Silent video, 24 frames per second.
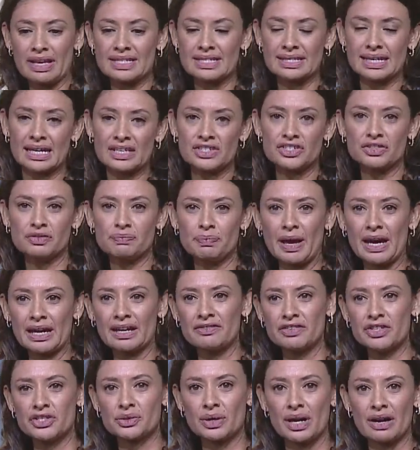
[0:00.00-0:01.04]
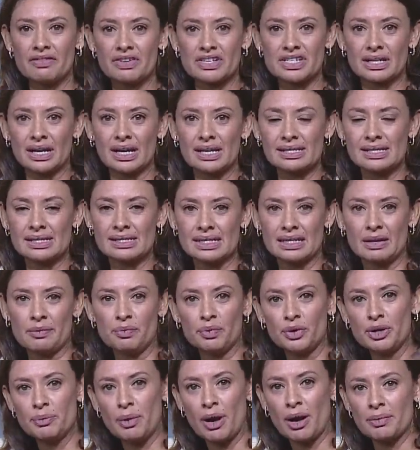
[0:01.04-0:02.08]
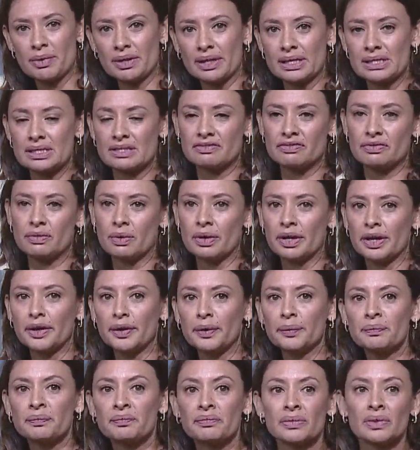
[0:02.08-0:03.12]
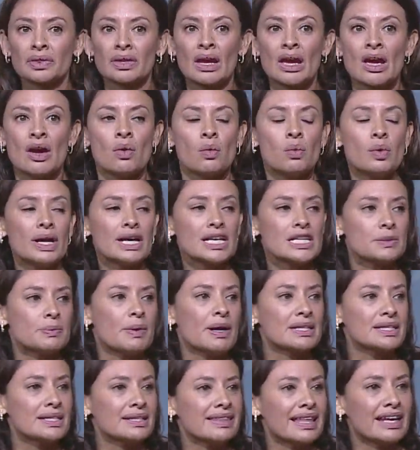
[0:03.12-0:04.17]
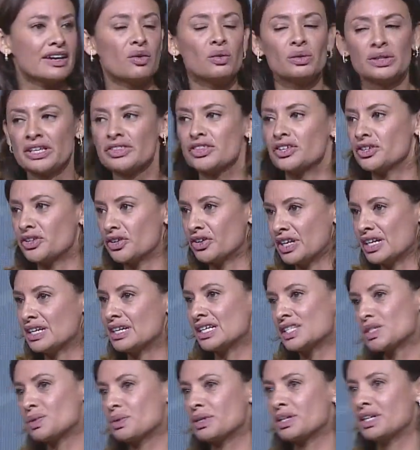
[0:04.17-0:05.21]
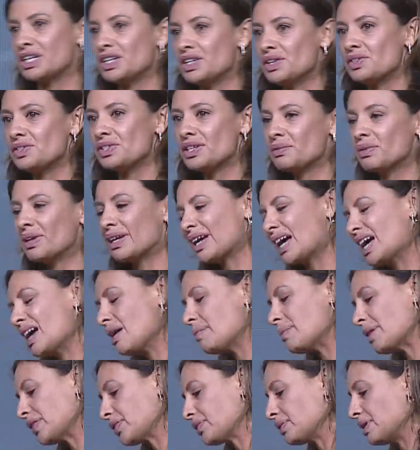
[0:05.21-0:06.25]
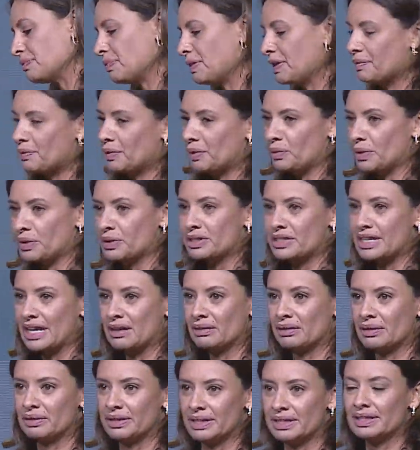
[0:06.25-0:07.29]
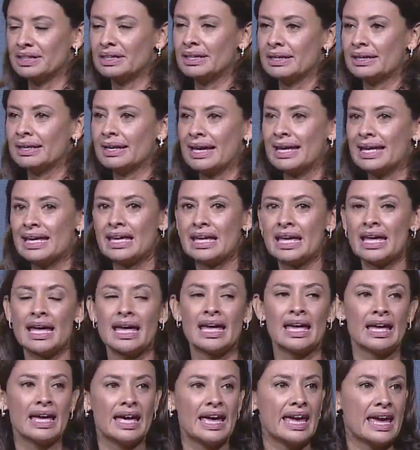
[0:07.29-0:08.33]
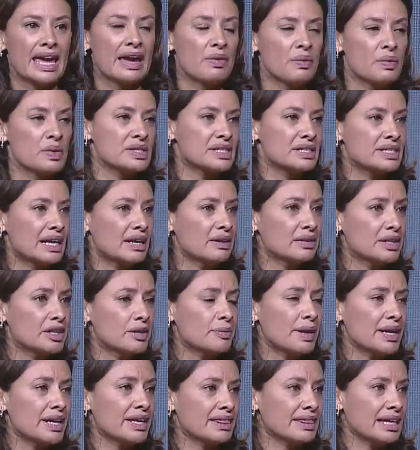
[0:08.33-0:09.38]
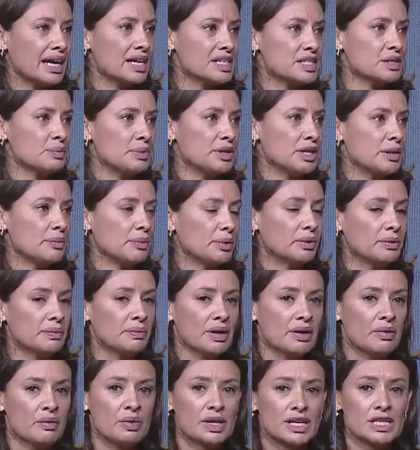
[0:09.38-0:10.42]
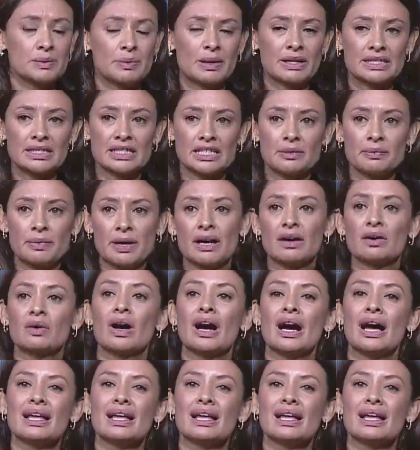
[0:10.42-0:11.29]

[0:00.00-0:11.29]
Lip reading: scans the back of your driver's license and it pre-populates it for you. We expected that only the nerdy kids were going to use it. We're like, about 3 people would download it. It was downloaded by 1,000 people. We expected about